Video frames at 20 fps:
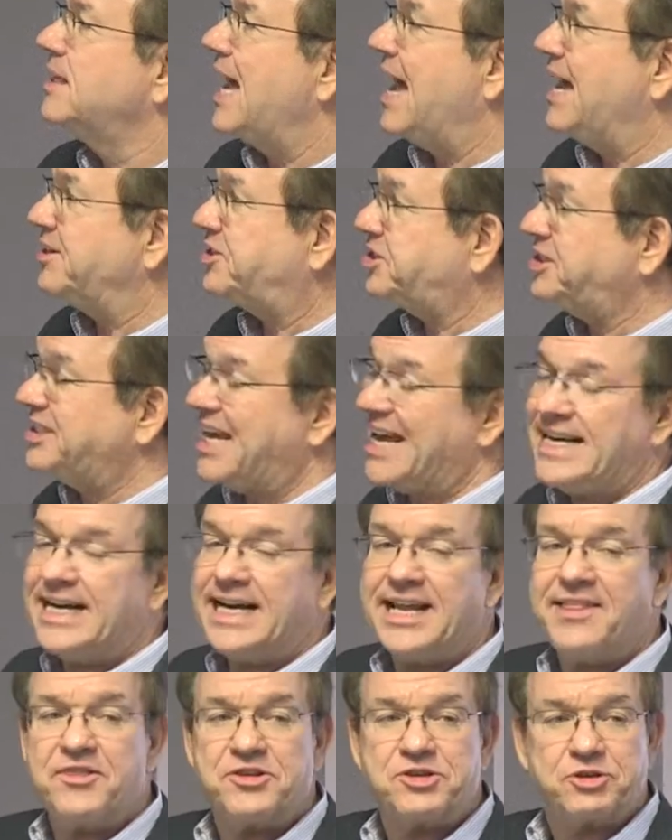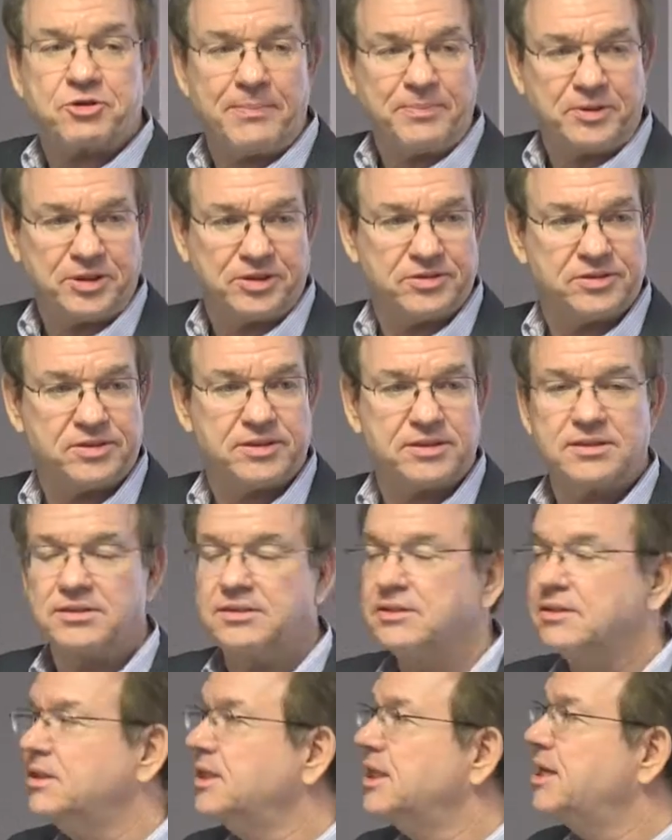As stated in the scriptures,
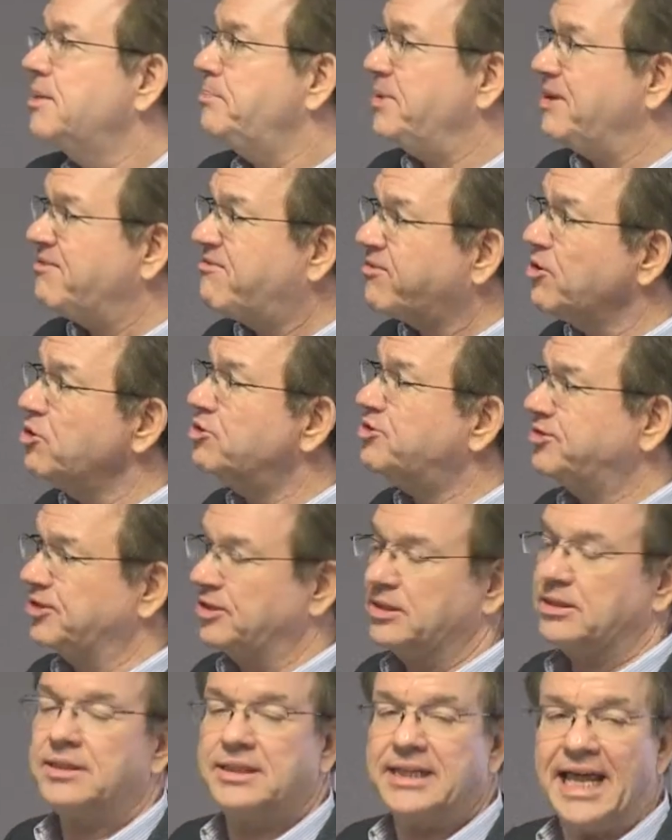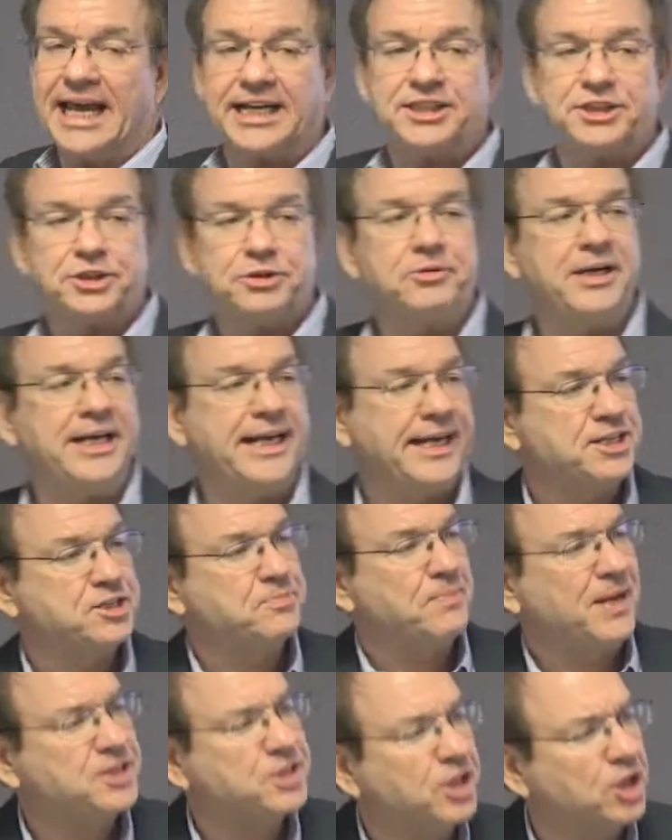be fruitful, like a tree is
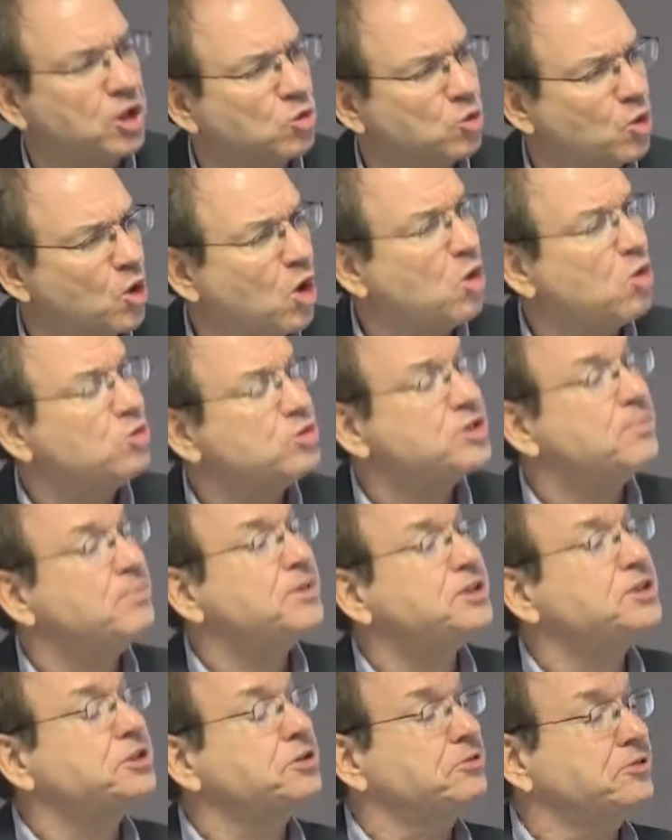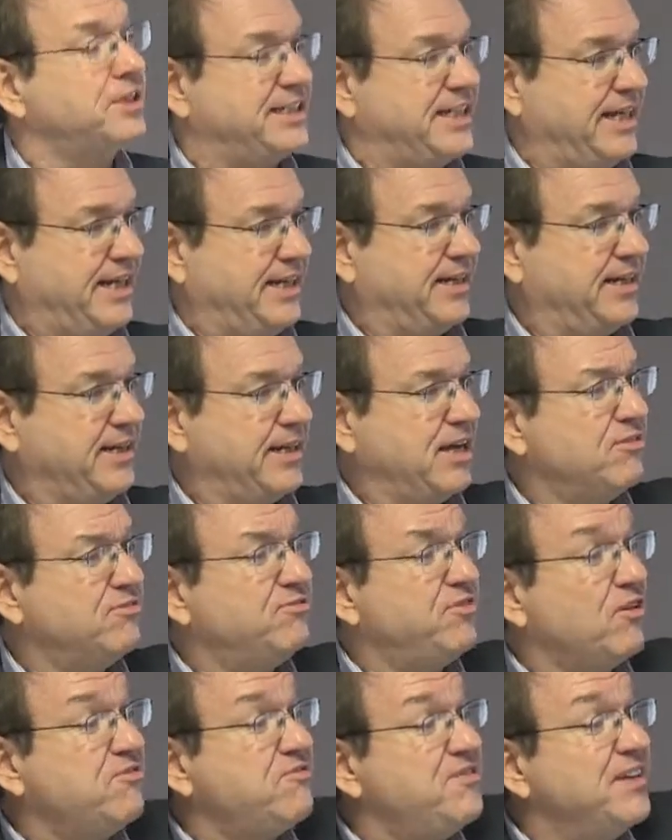meant to grow to maturity,
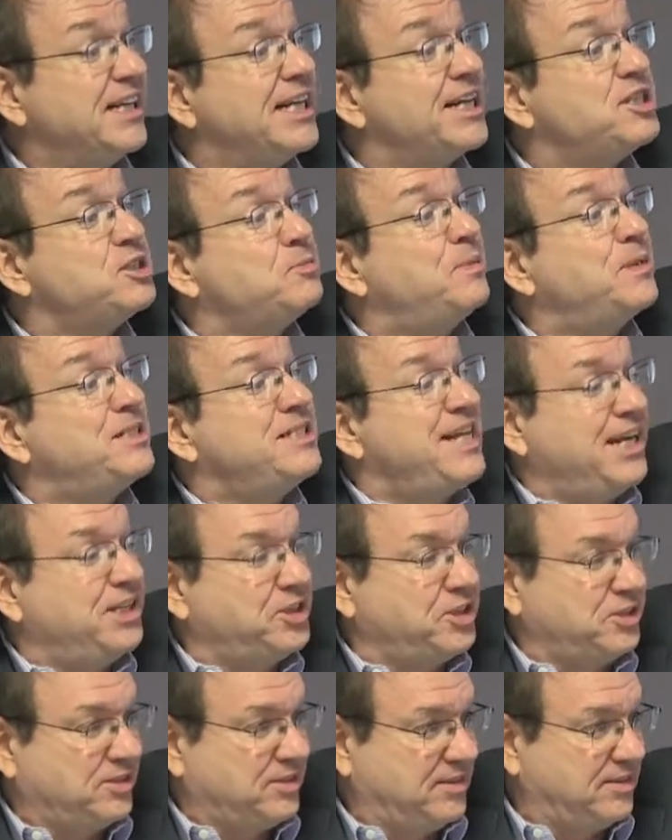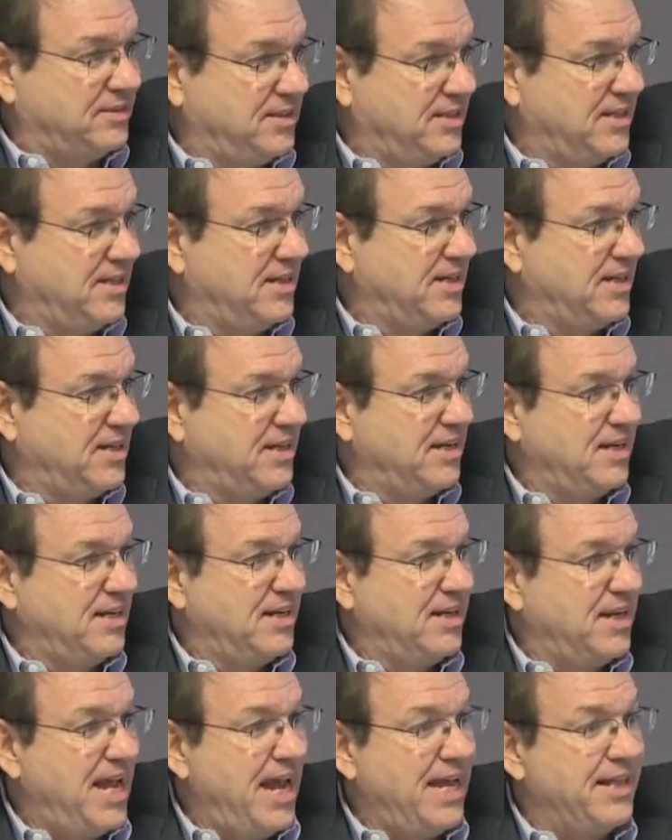fulfill its potential.
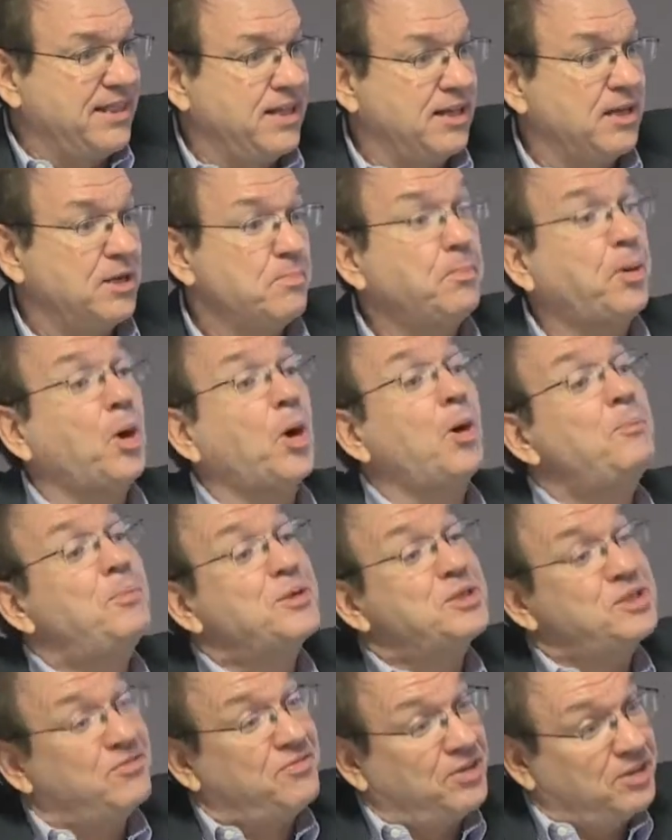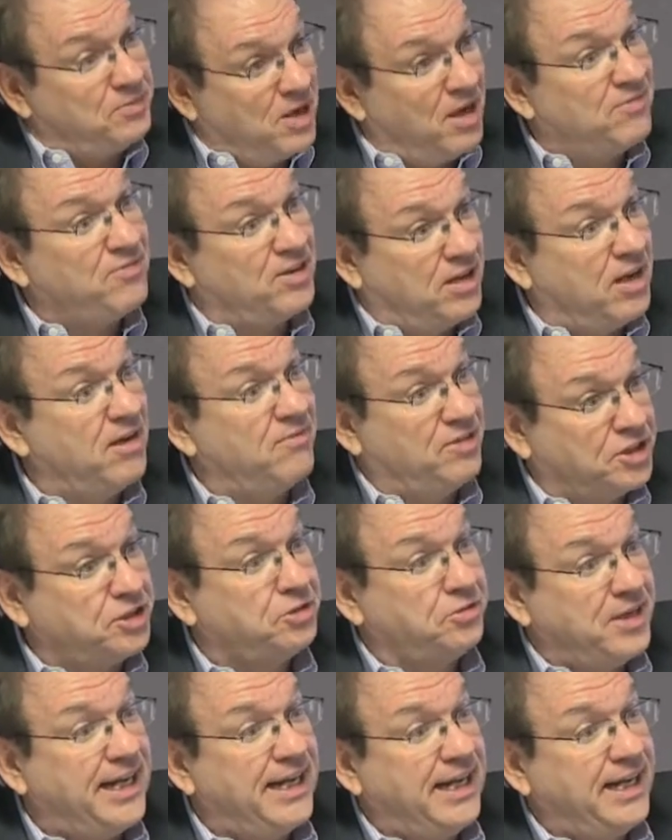And the purpose of a
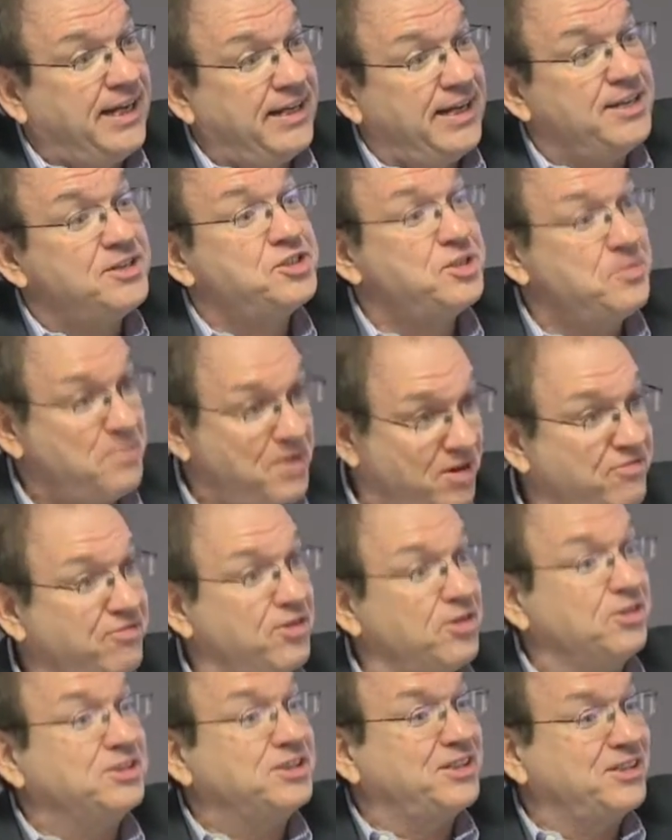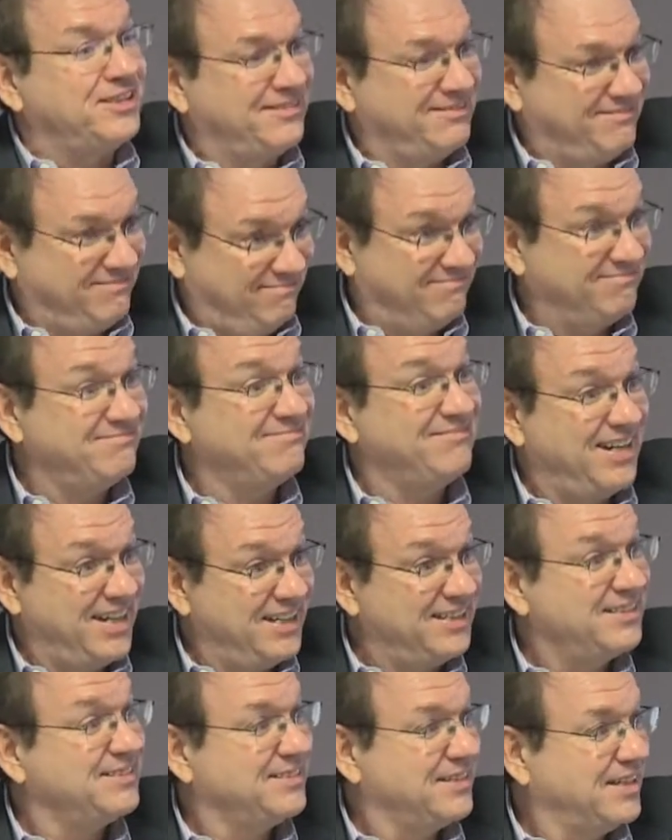tree is to bear fruit, right?
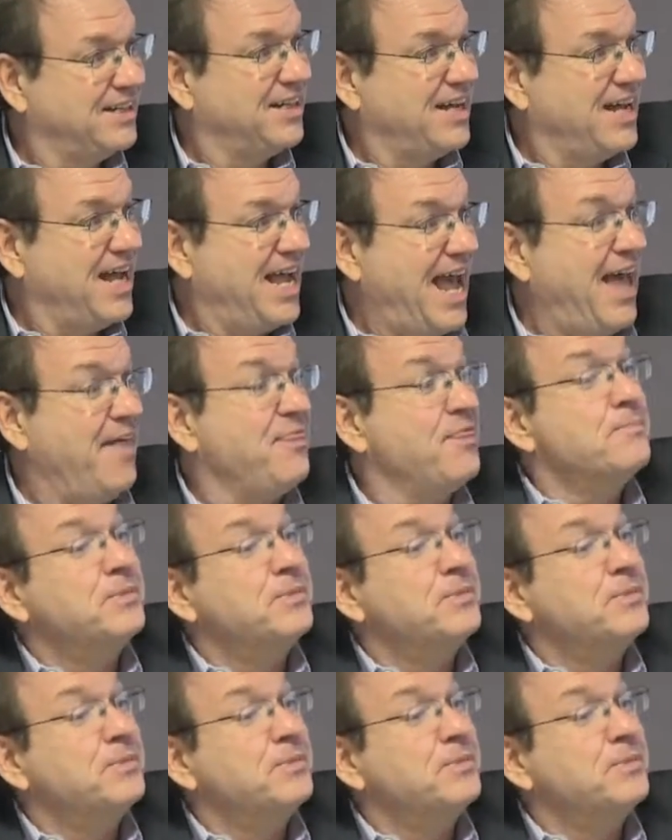And the